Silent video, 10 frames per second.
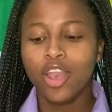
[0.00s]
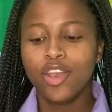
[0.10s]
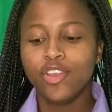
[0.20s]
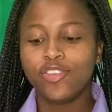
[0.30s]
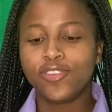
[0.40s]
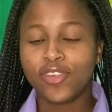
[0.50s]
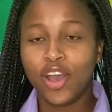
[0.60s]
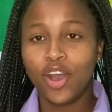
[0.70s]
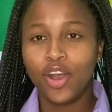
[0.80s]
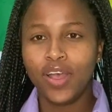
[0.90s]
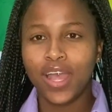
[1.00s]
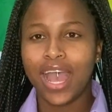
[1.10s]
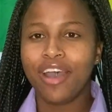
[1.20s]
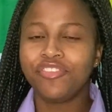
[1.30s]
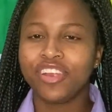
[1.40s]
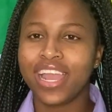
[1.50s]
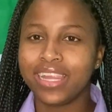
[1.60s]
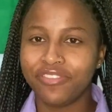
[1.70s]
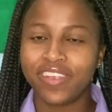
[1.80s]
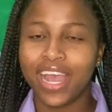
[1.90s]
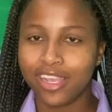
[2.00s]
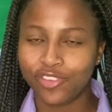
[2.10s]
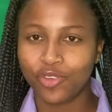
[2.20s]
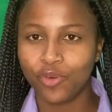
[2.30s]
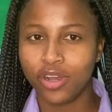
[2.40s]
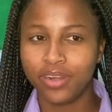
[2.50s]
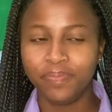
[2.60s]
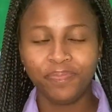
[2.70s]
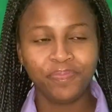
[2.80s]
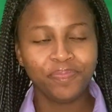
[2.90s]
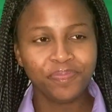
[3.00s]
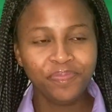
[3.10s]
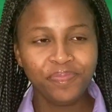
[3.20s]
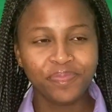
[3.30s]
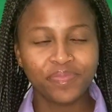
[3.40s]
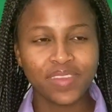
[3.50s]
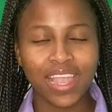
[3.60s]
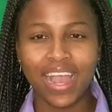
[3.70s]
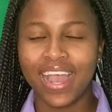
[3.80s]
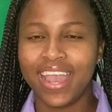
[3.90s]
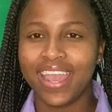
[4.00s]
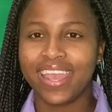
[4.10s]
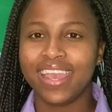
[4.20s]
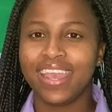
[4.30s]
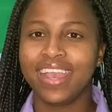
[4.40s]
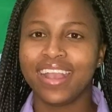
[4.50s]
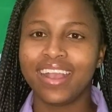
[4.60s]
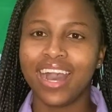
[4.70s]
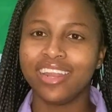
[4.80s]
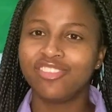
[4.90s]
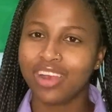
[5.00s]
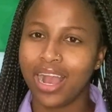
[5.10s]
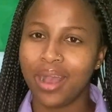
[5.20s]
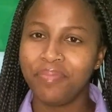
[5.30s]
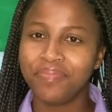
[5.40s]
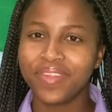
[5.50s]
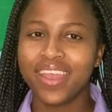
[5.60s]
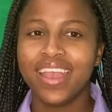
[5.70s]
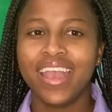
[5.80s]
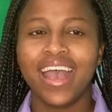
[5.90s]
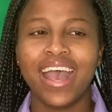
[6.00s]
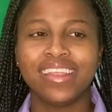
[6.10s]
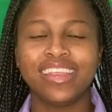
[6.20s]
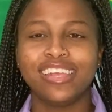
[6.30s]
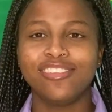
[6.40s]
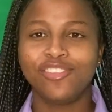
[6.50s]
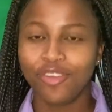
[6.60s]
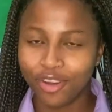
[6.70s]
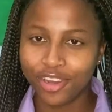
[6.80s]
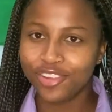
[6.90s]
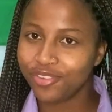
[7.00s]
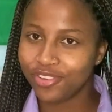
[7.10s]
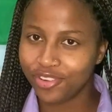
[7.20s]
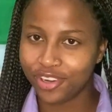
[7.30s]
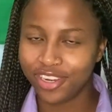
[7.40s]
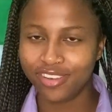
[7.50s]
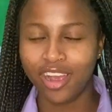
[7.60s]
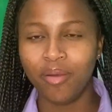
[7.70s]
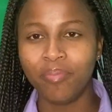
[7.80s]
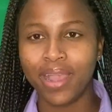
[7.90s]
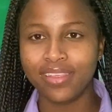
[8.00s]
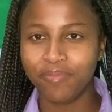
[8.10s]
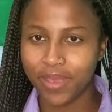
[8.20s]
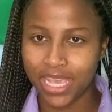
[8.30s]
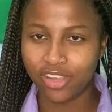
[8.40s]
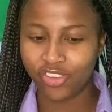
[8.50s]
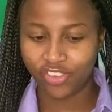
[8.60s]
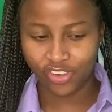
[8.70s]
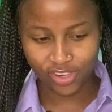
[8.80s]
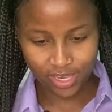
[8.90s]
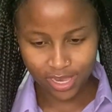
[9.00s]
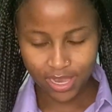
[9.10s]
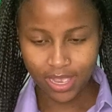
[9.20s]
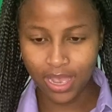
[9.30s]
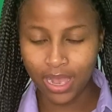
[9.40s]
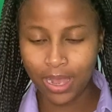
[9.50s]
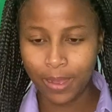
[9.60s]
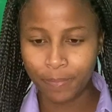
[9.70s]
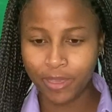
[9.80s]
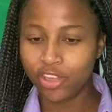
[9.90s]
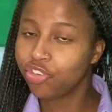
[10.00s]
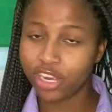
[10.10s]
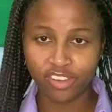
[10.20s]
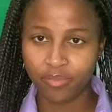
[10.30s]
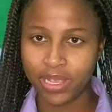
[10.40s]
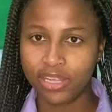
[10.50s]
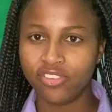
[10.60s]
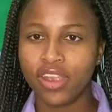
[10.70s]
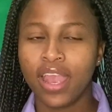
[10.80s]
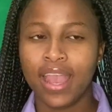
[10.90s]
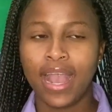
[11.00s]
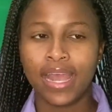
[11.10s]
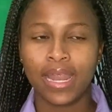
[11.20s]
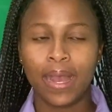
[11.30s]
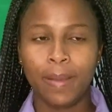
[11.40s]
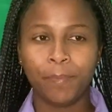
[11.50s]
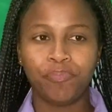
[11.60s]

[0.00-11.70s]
So after I left high school, I got a job at this tourist resort down by the beach, in Treasure Beach, and